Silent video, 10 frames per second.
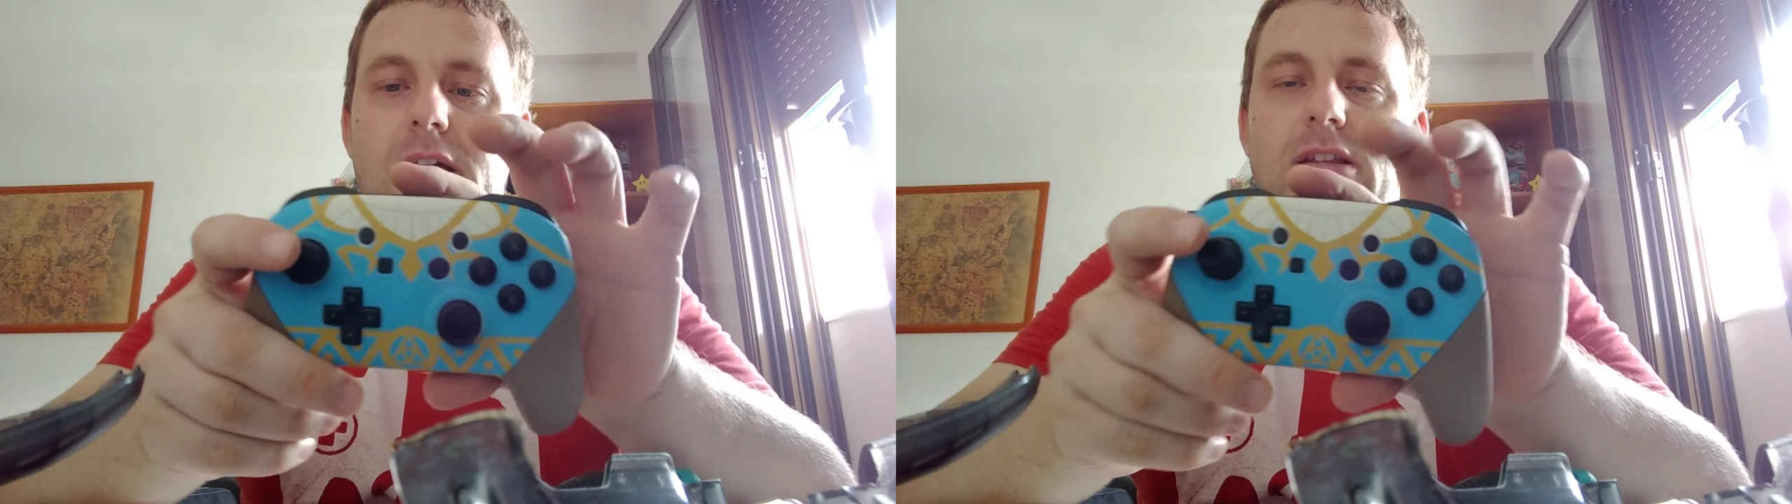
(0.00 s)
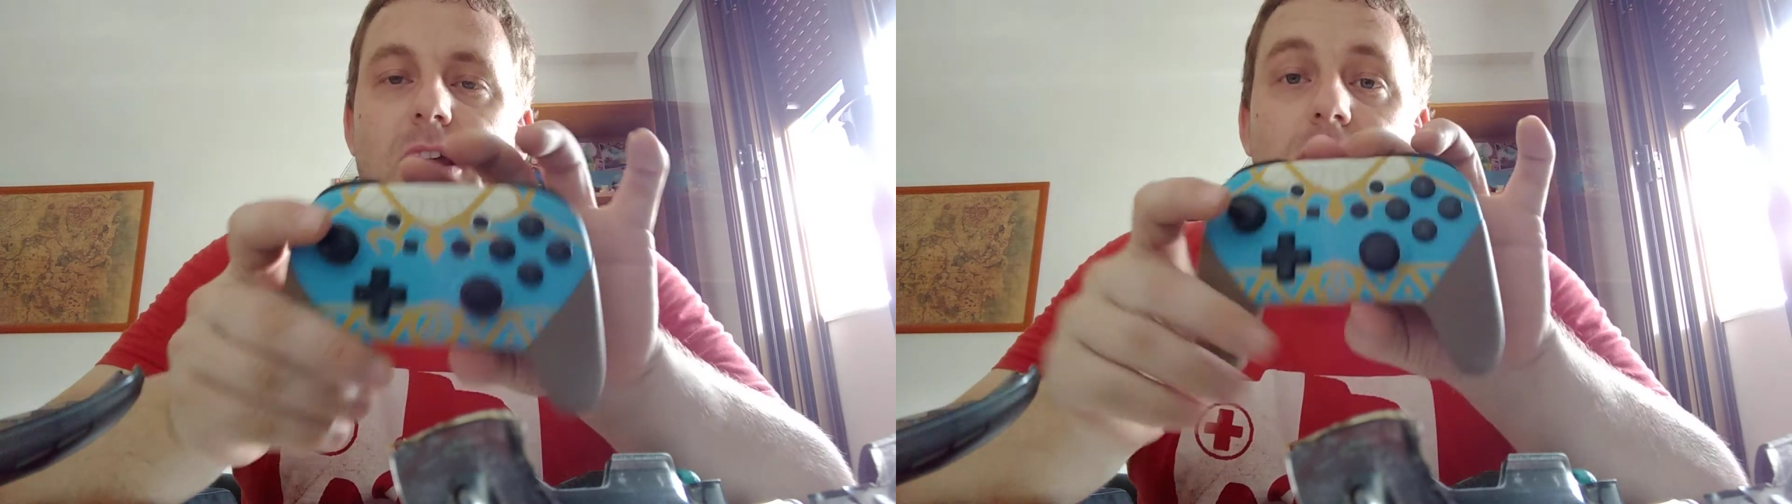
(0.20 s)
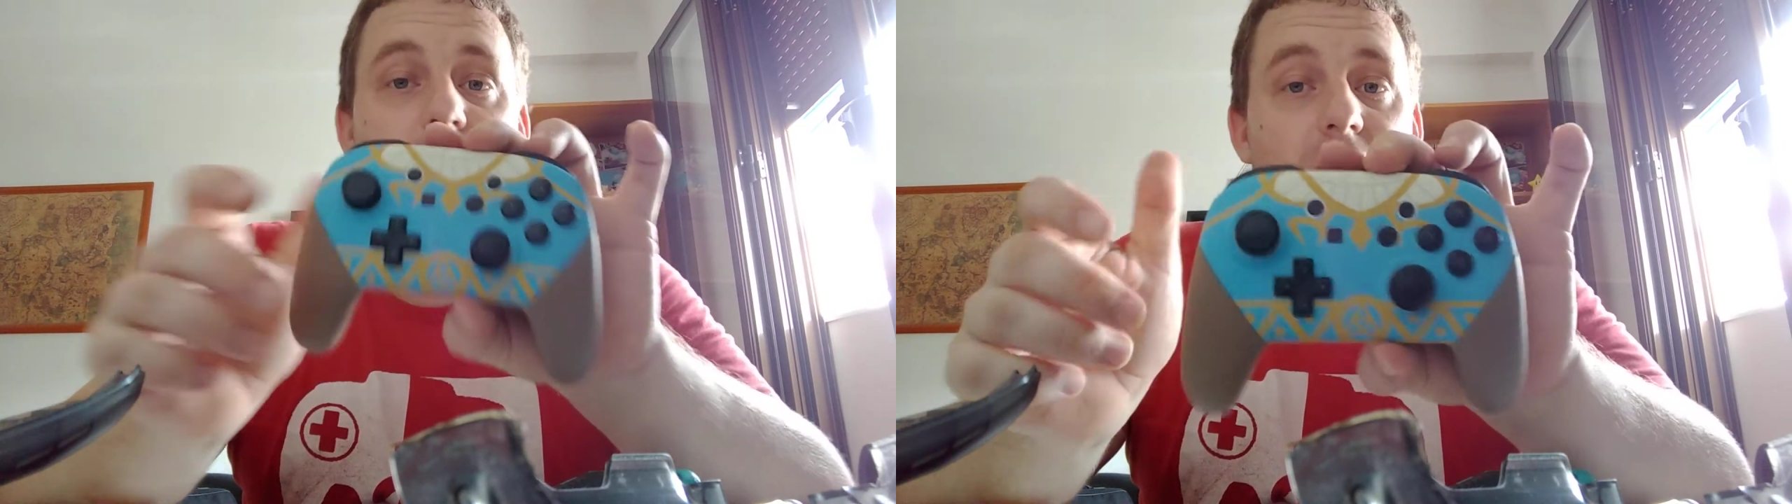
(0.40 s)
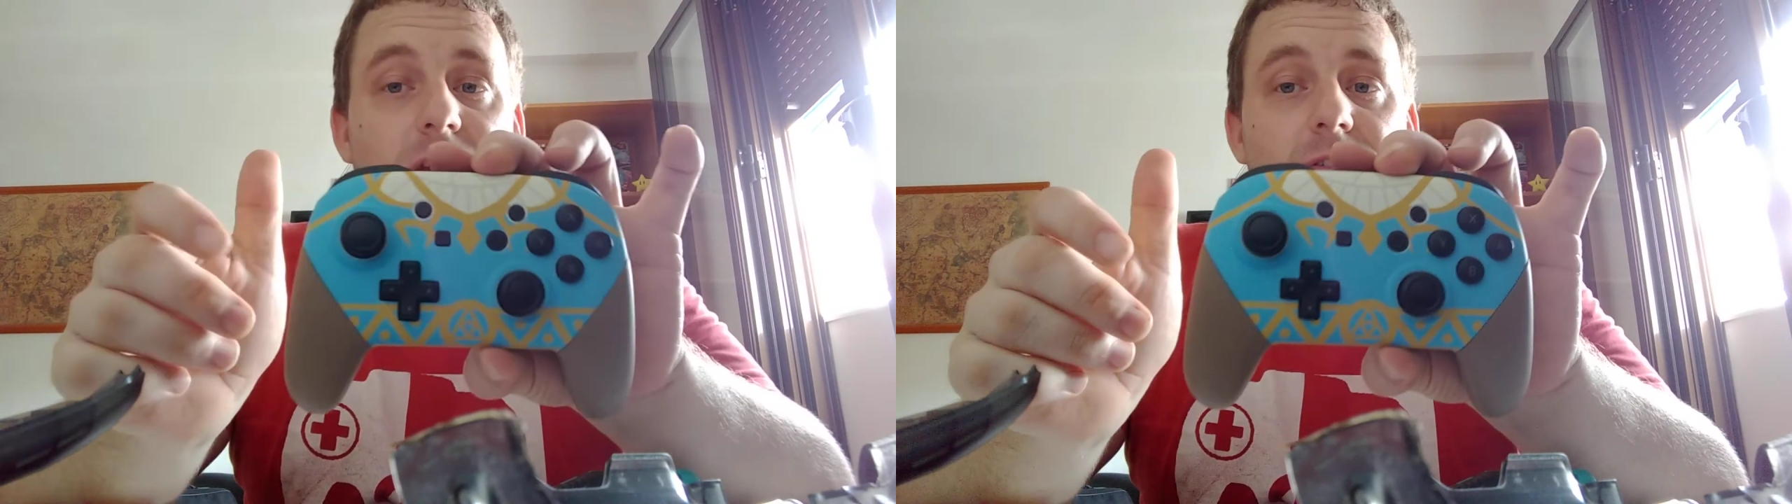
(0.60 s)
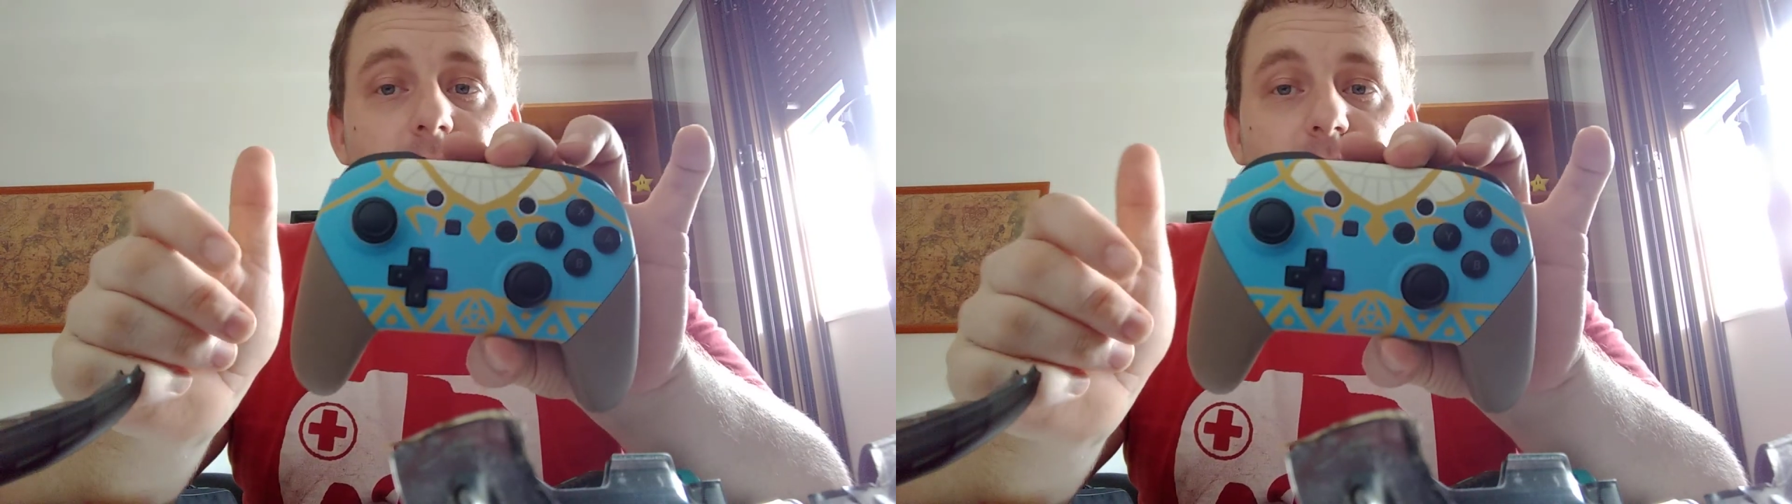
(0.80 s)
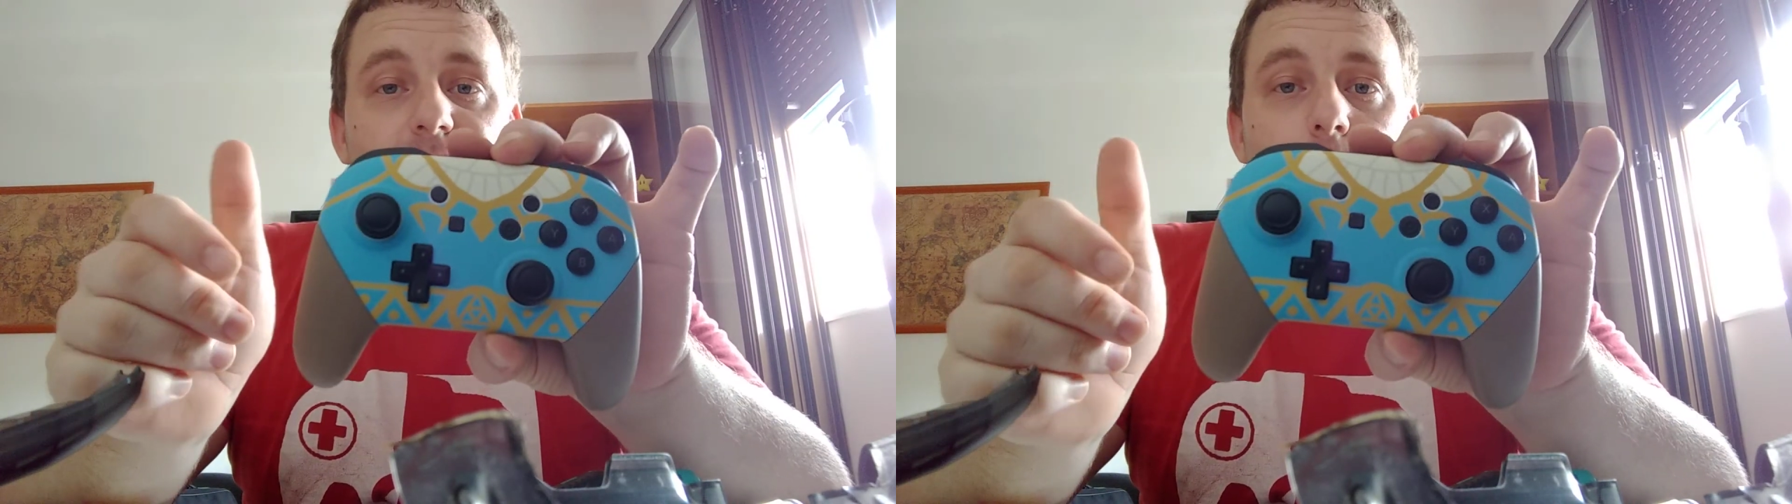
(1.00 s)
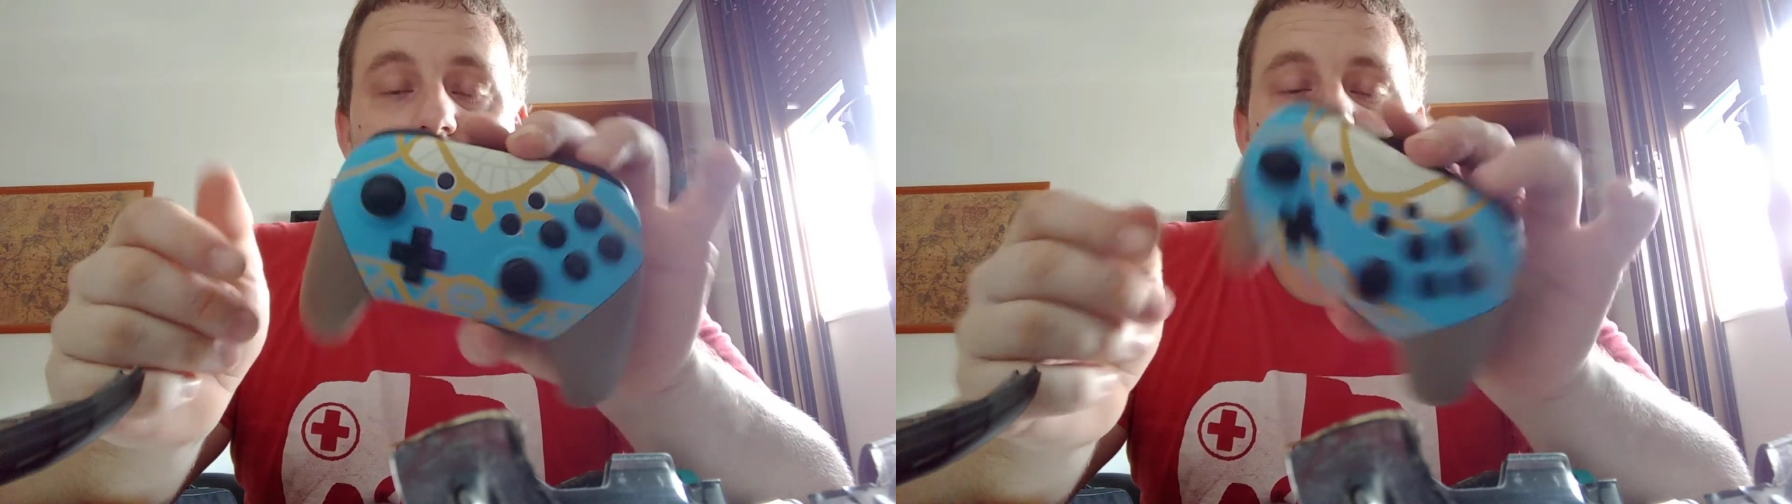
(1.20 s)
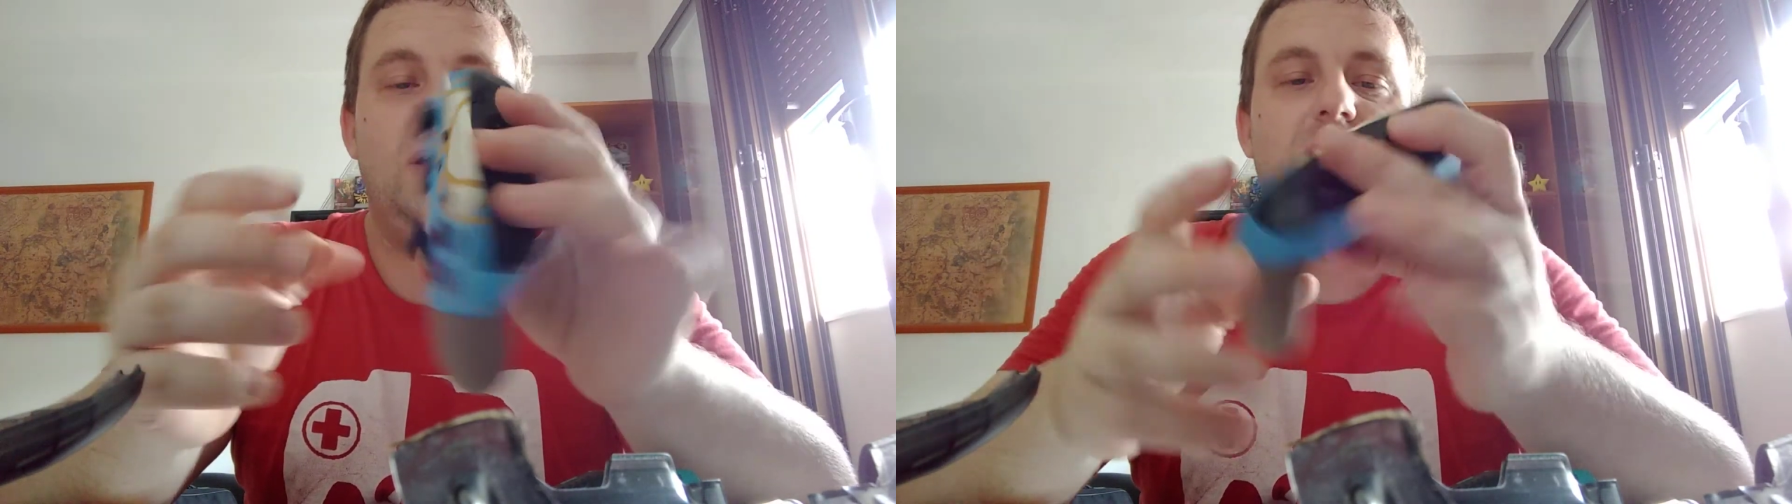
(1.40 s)
So thank you very much for
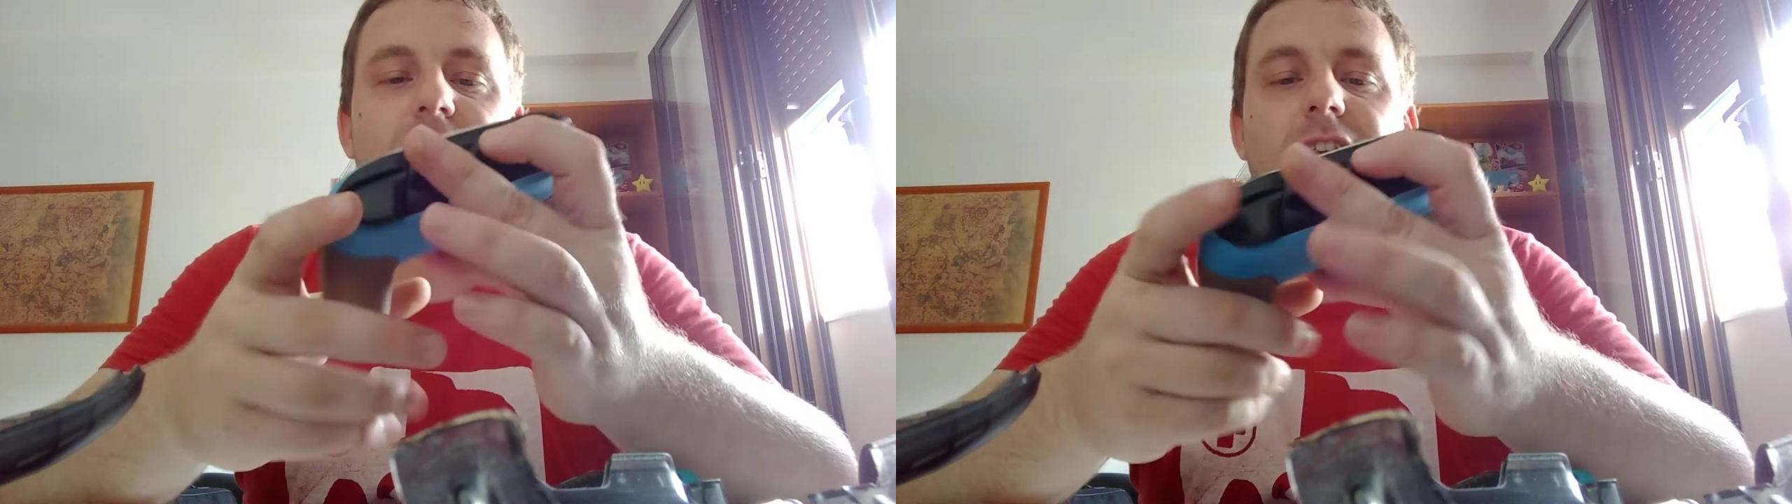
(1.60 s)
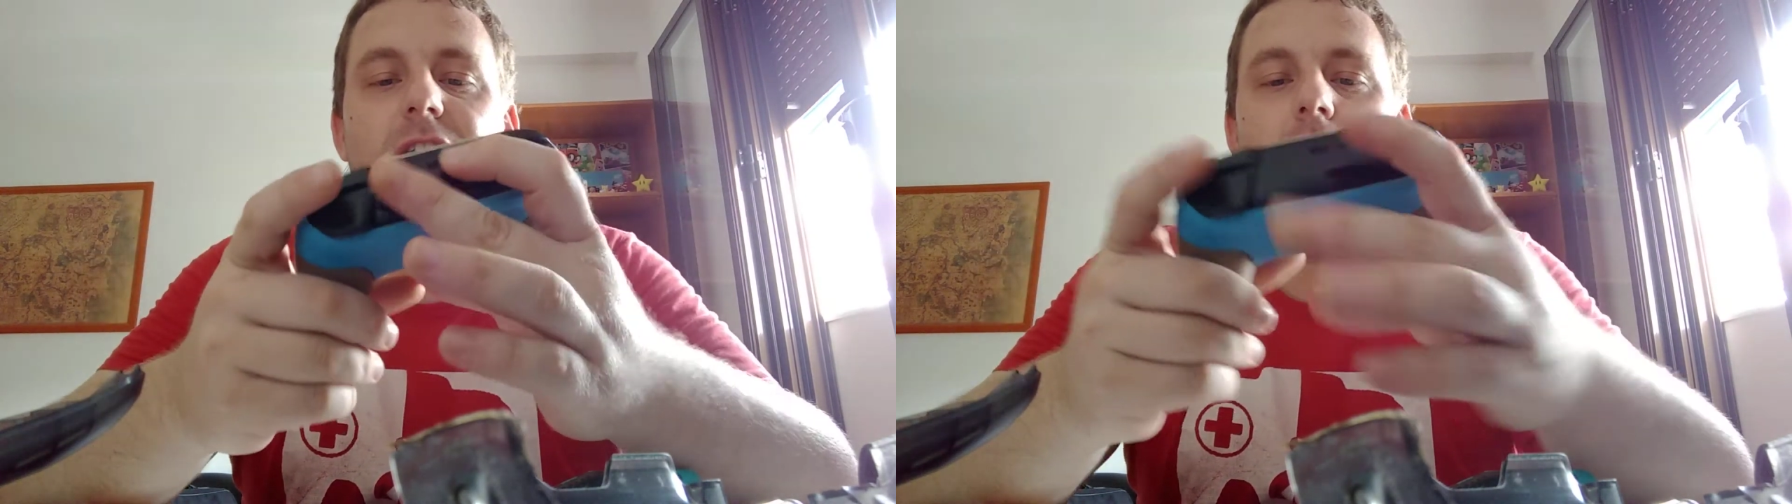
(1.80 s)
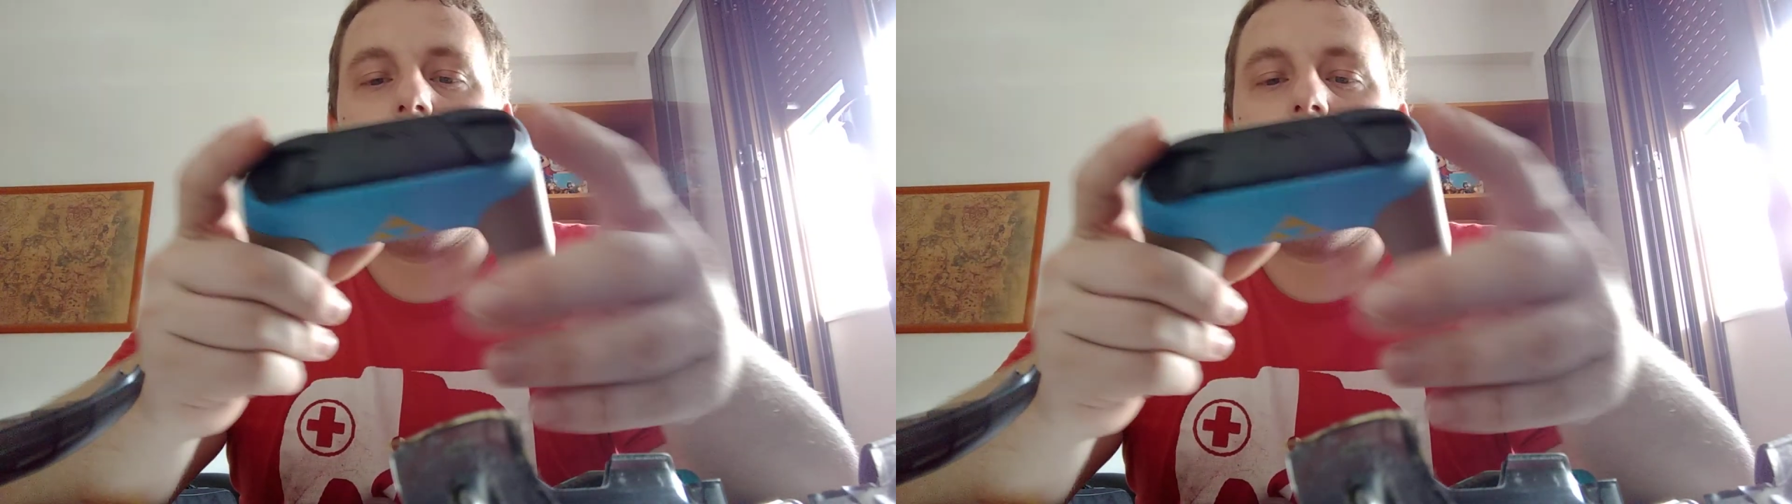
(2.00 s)
watching this video.